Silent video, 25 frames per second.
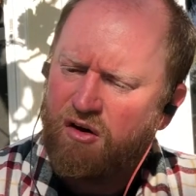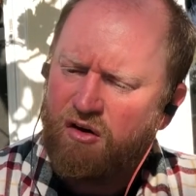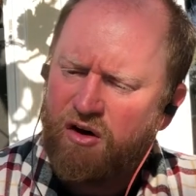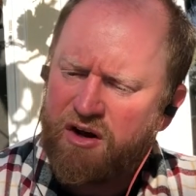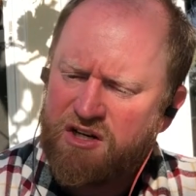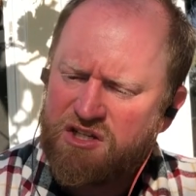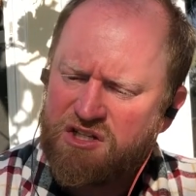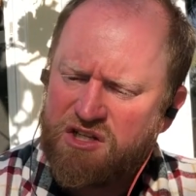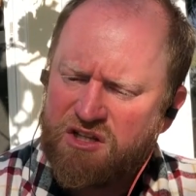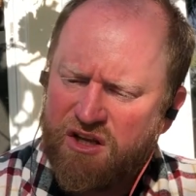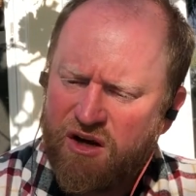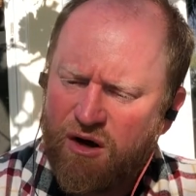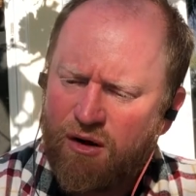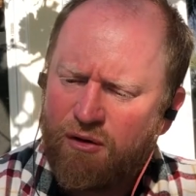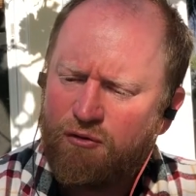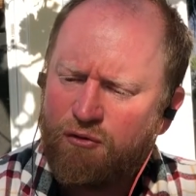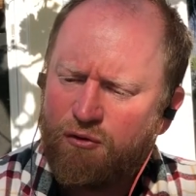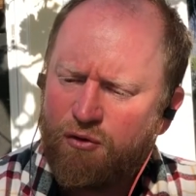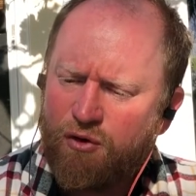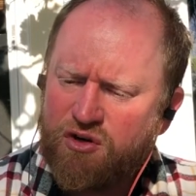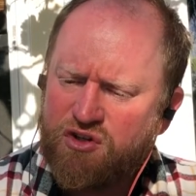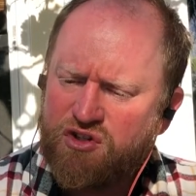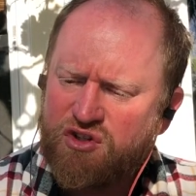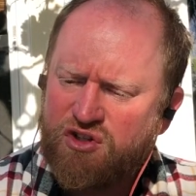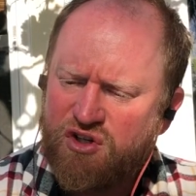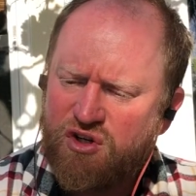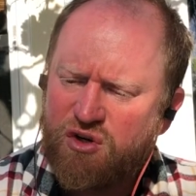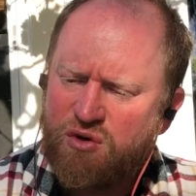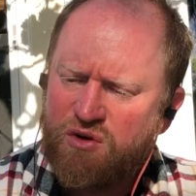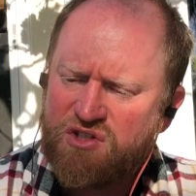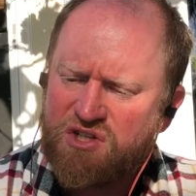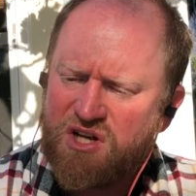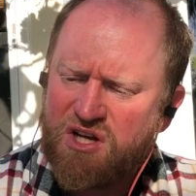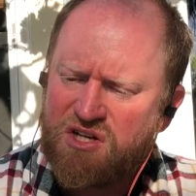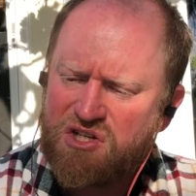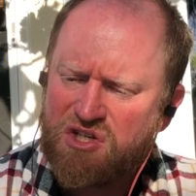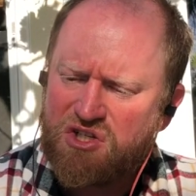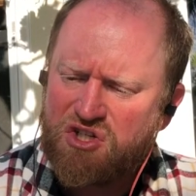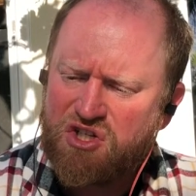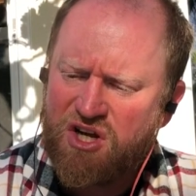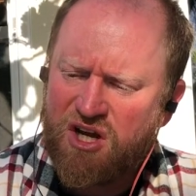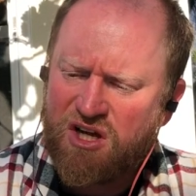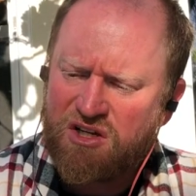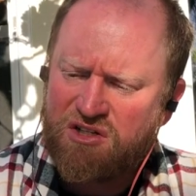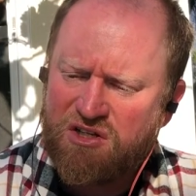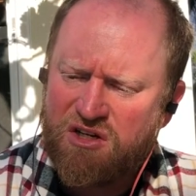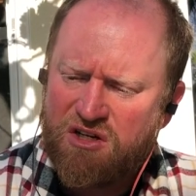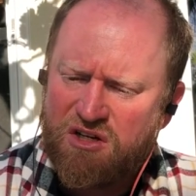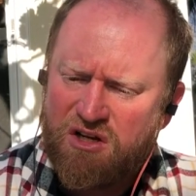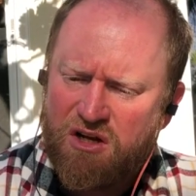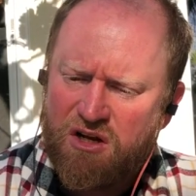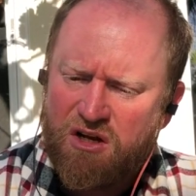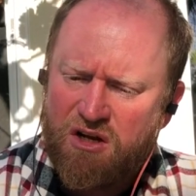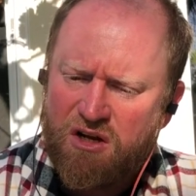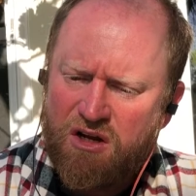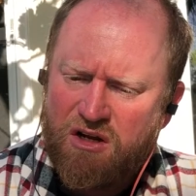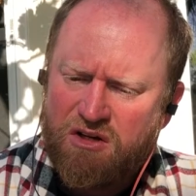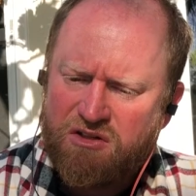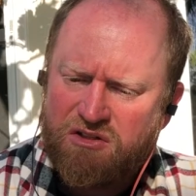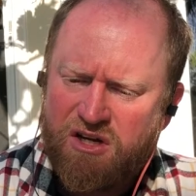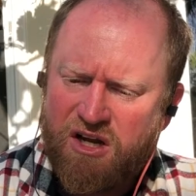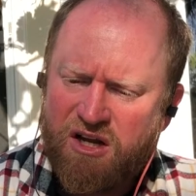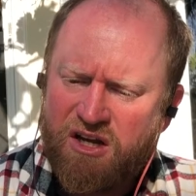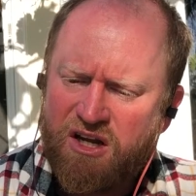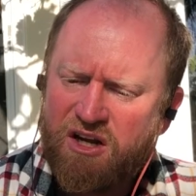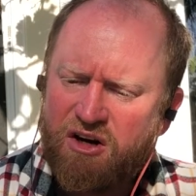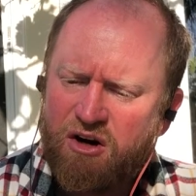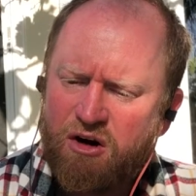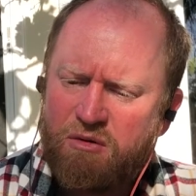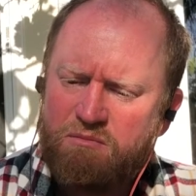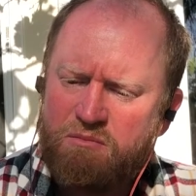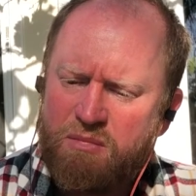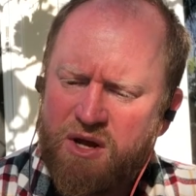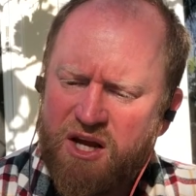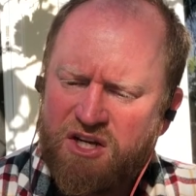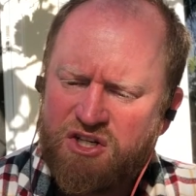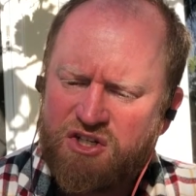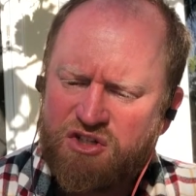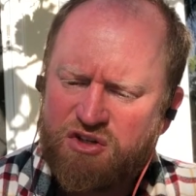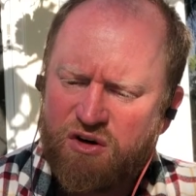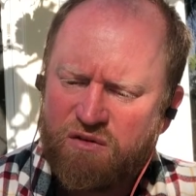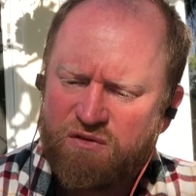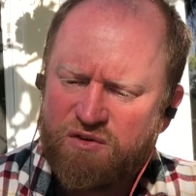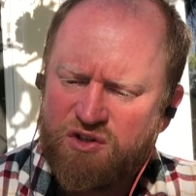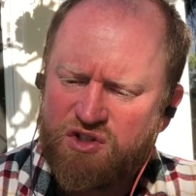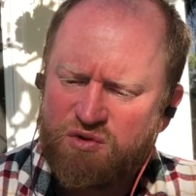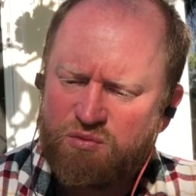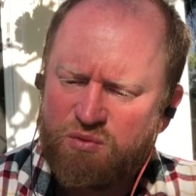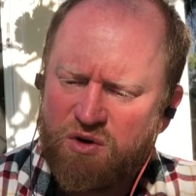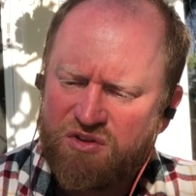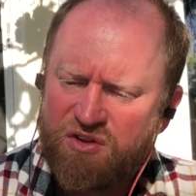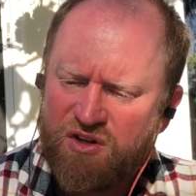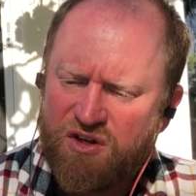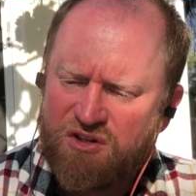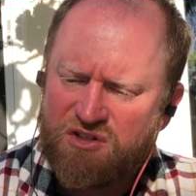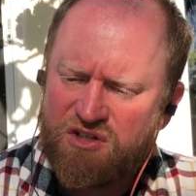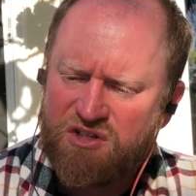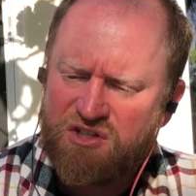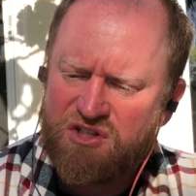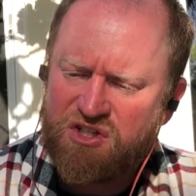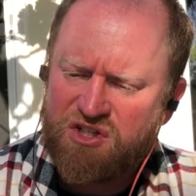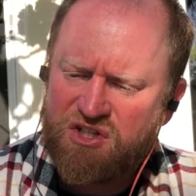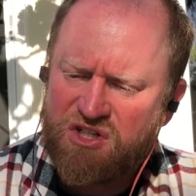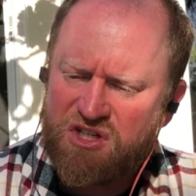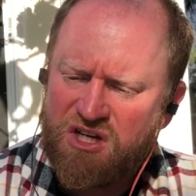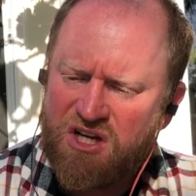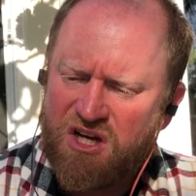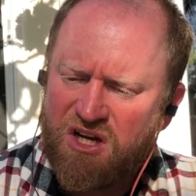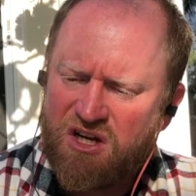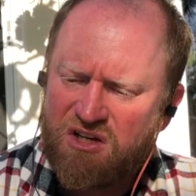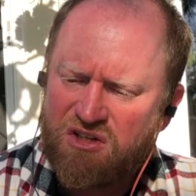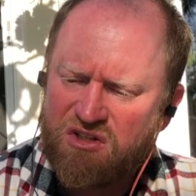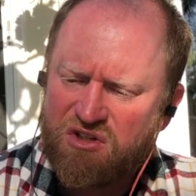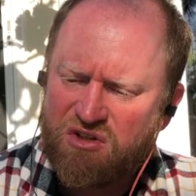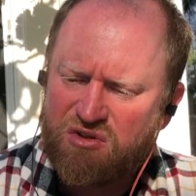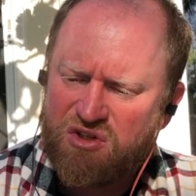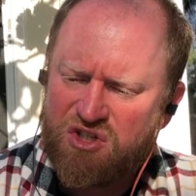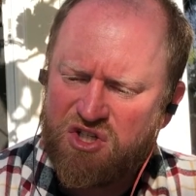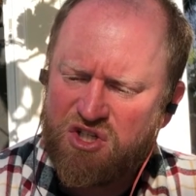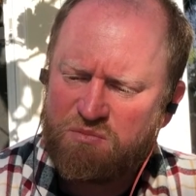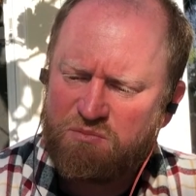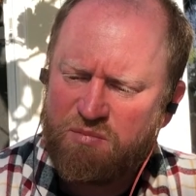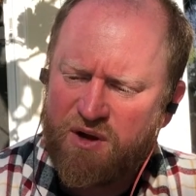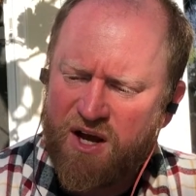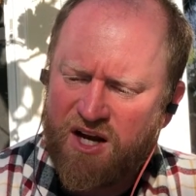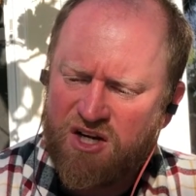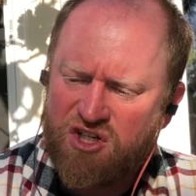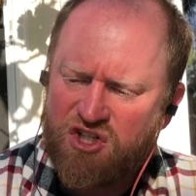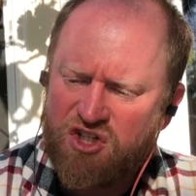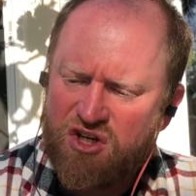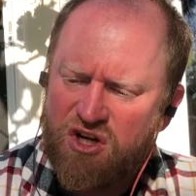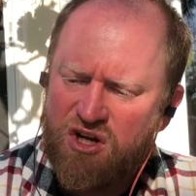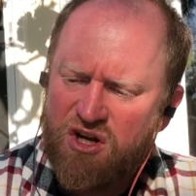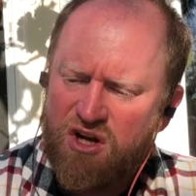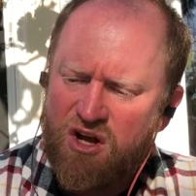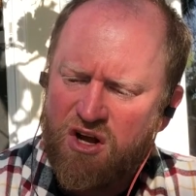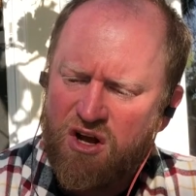Let us therefore do as I suggest, taking our maidservants with us and seeing to dispatch